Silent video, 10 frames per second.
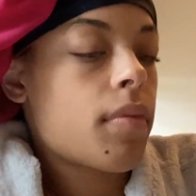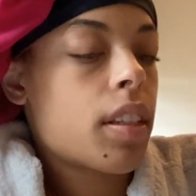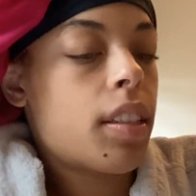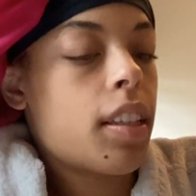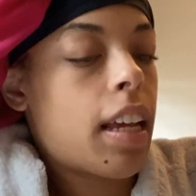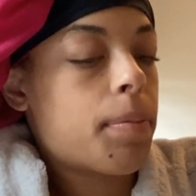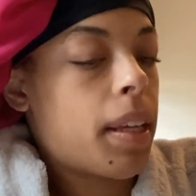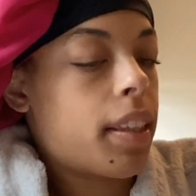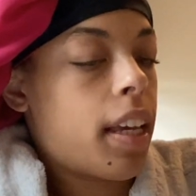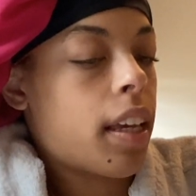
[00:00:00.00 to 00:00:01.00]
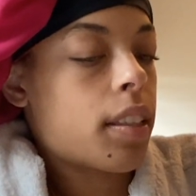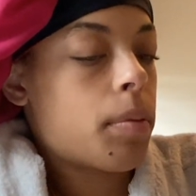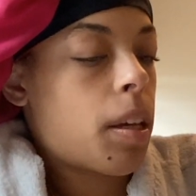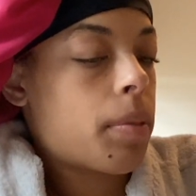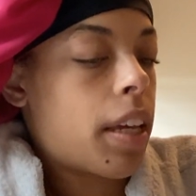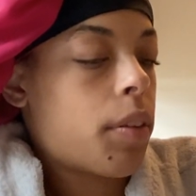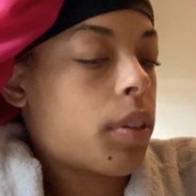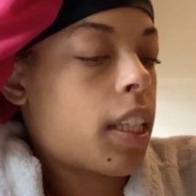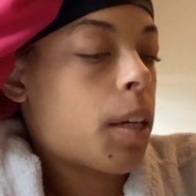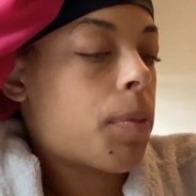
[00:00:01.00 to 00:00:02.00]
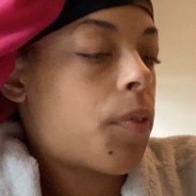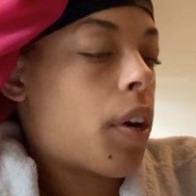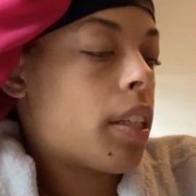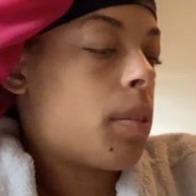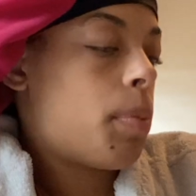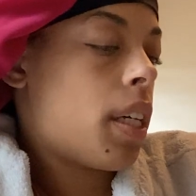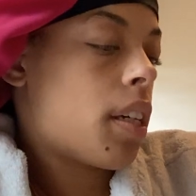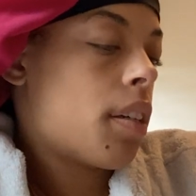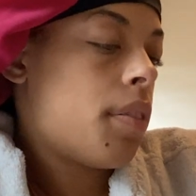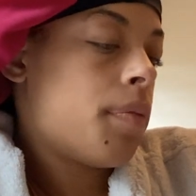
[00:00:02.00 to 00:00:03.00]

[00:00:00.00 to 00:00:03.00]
see, that's my thing. Sometimes I don't think before I speak.